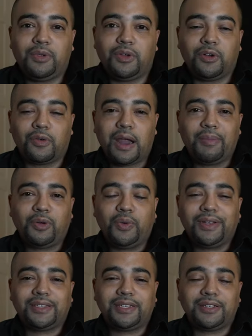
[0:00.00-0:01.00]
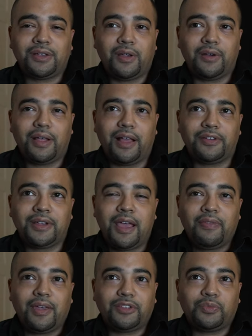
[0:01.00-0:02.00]
you can grab a quick six hundred dollars,
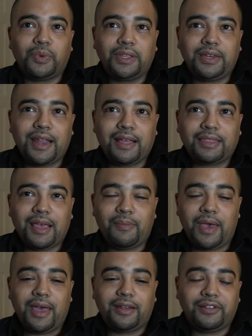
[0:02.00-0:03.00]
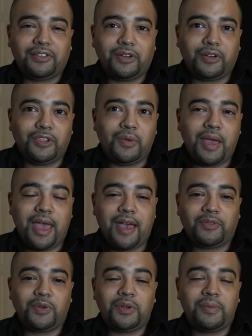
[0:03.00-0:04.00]
that's really not that bad considering you
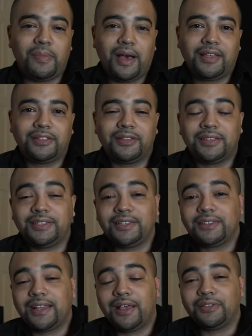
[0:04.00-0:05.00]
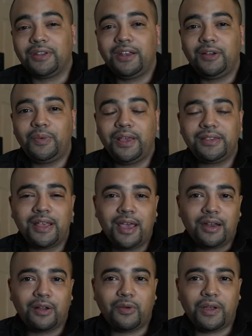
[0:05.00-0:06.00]
have to deposit the six thousand dollars anyways.
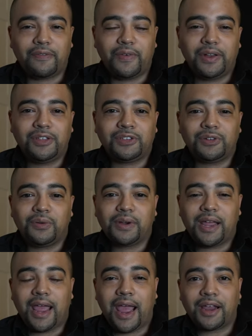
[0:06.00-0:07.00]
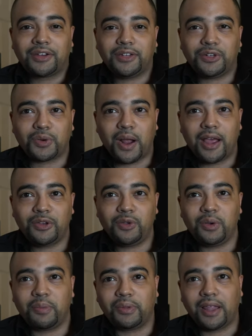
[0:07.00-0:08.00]
A quick funny story, I actually tried
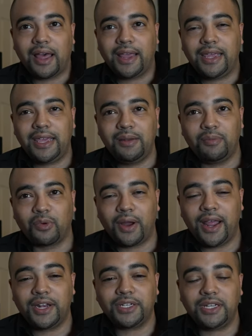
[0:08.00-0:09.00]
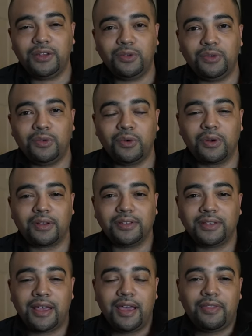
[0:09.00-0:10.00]
to apply in branch in New York
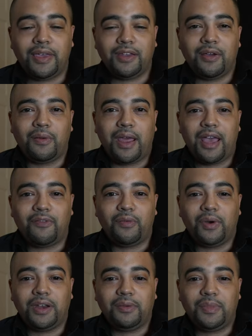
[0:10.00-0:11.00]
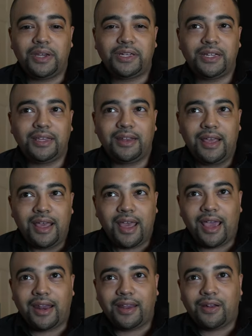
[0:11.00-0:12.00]
because they don't have one in Michigan,
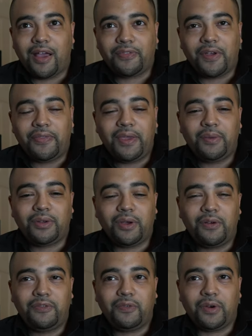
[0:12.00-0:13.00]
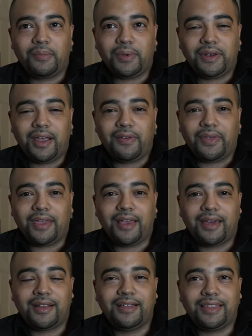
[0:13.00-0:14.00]
and you know, I thought they would go for it, but now they
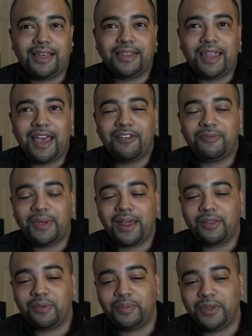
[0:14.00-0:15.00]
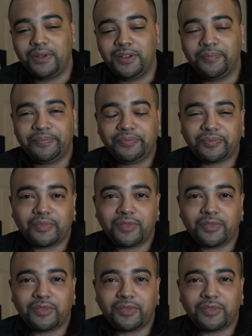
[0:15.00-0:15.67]
kind of they laughed me out of the building.